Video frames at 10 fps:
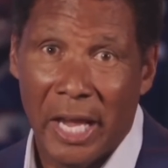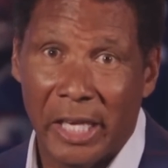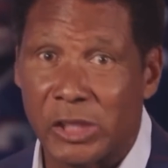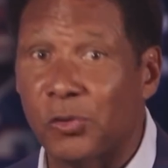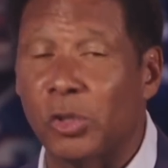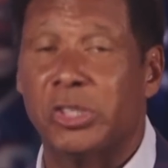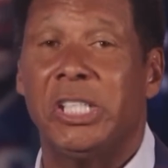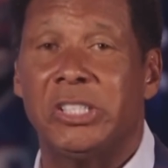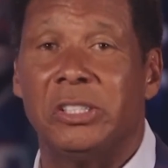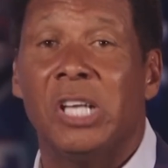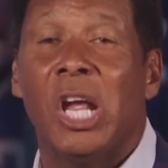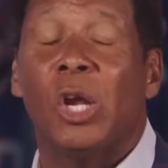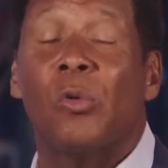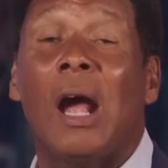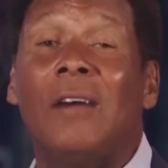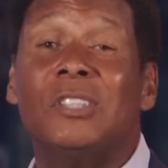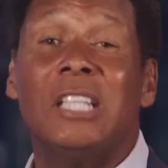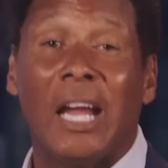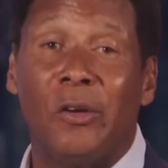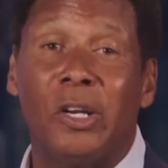In his first season, Kraft
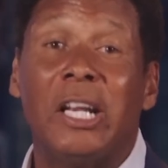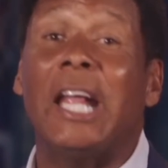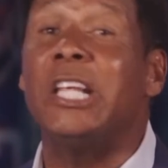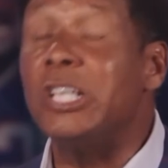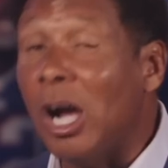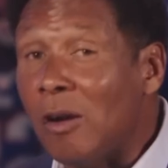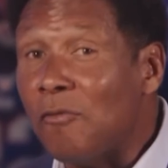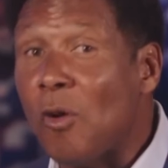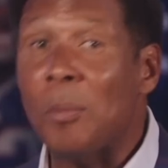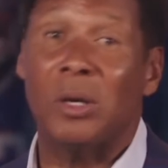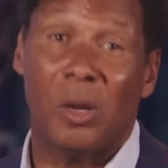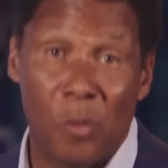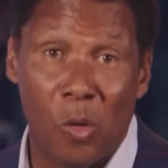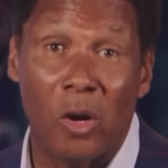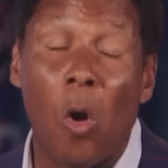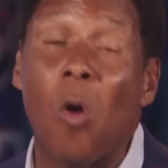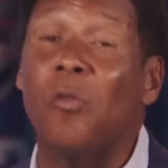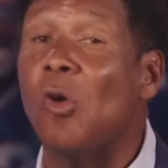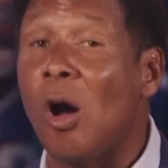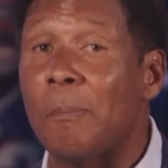inherited a young former number one
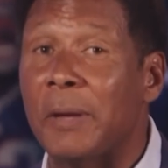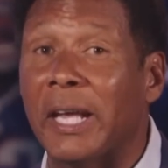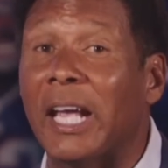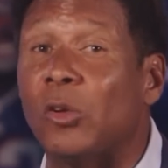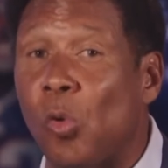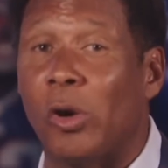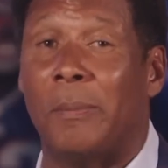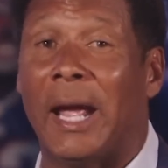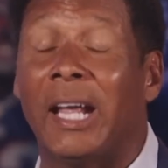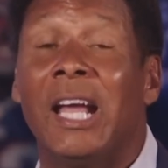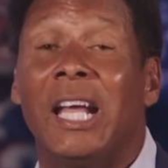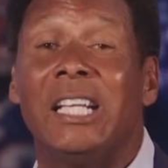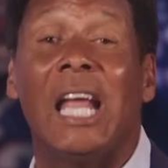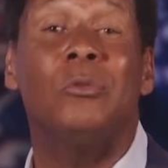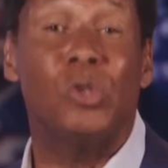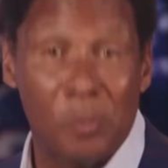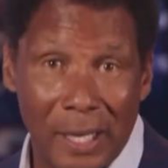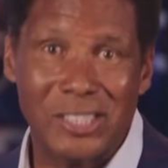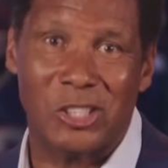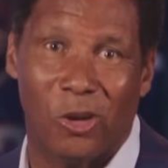overall pick at quarterback named Drew
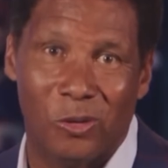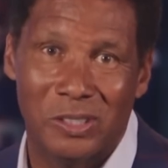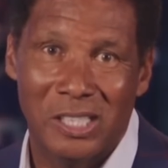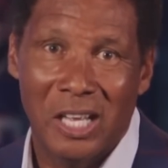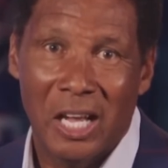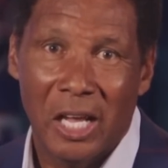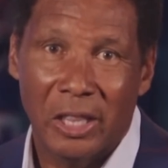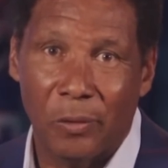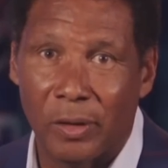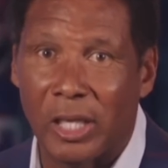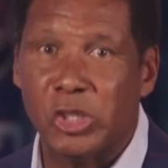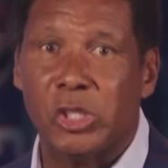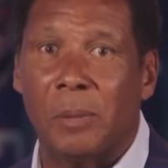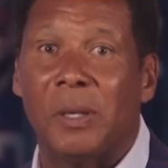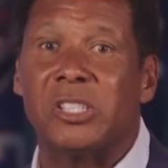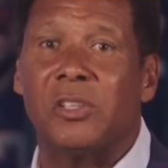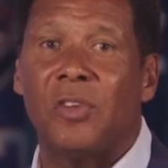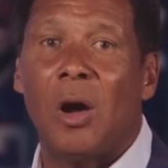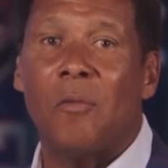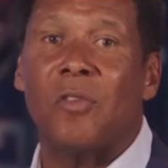Bledsoe. Their relationship has
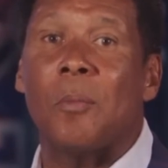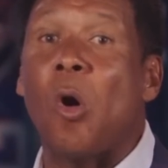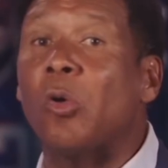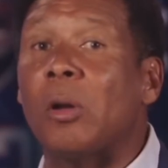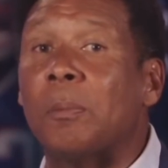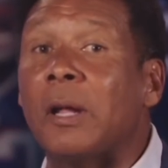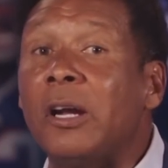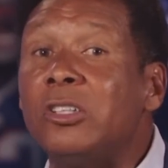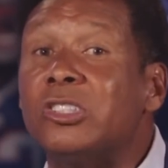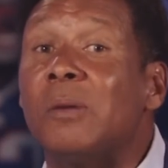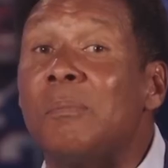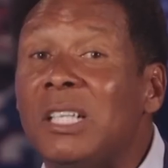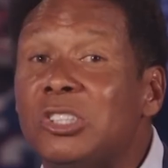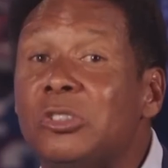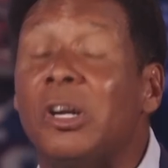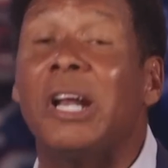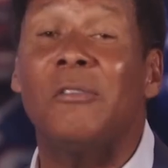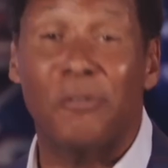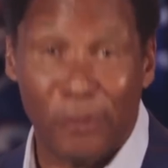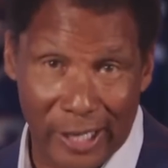developed from owner-player to mentor
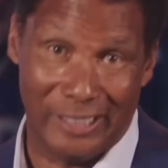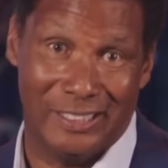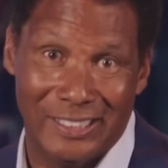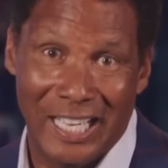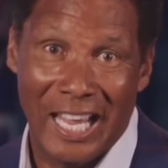and friend.